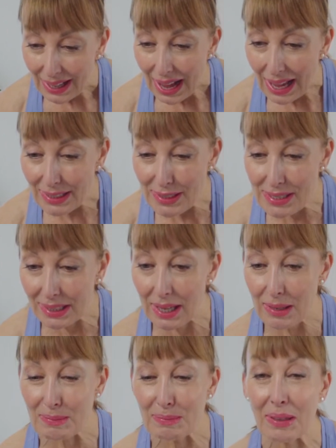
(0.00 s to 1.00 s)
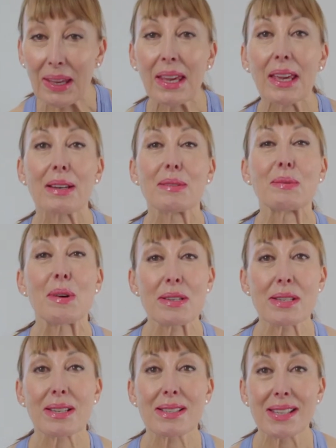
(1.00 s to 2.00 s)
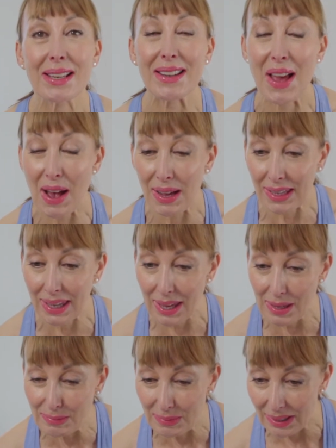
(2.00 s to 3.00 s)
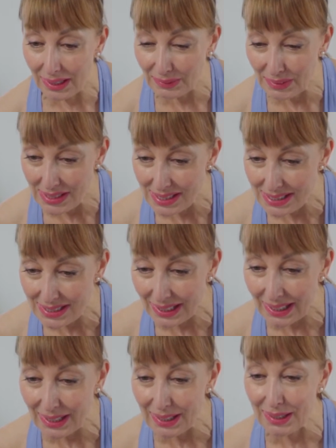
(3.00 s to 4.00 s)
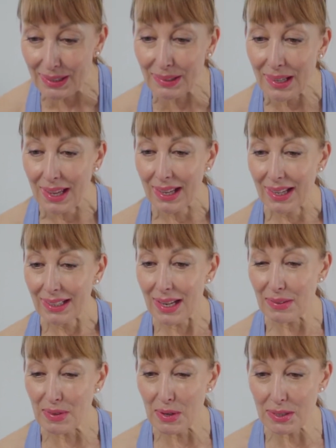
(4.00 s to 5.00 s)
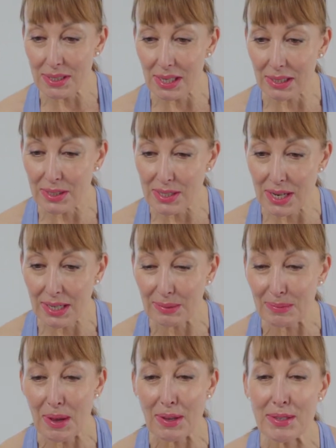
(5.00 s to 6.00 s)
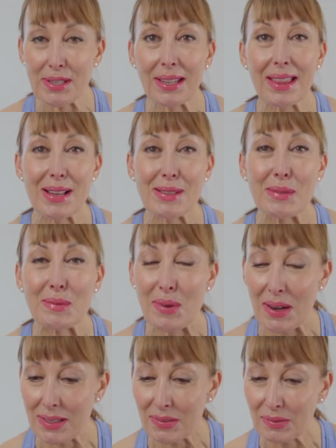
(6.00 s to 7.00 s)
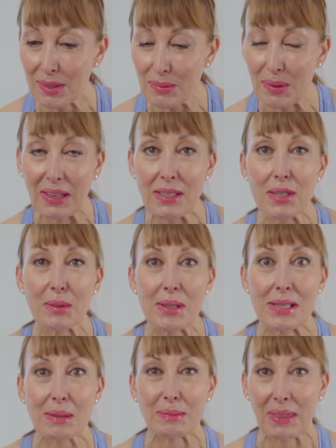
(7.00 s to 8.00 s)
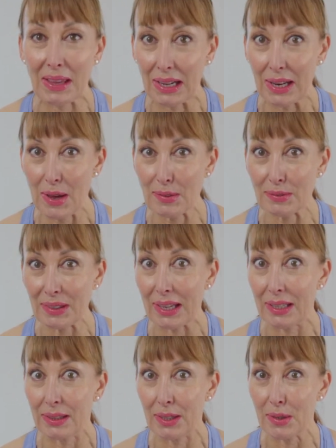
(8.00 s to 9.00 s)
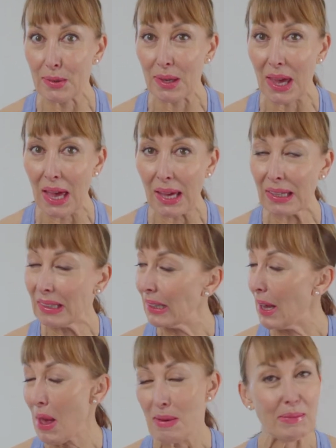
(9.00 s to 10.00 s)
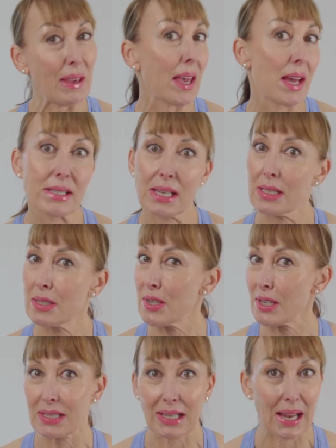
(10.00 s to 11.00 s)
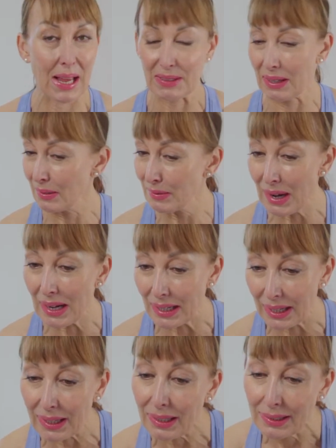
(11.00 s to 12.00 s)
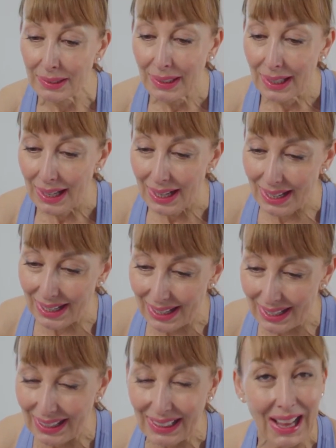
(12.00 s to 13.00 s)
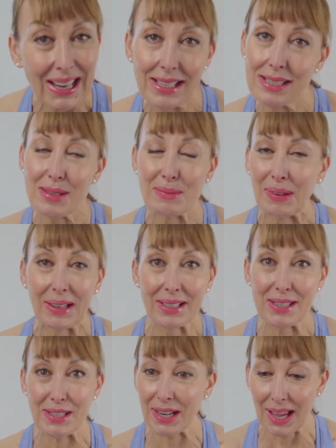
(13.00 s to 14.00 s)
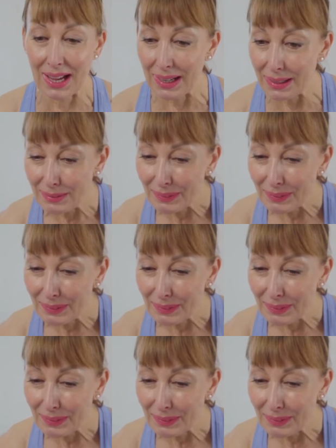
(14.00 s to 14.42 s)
Hello to Kim B in Washington. Hi Kim, lovely to see you. Love your sunshine emoji. That's wonderful. We could do with some of that over here in the UK because it's just cloudy and raining and it's the middle of July.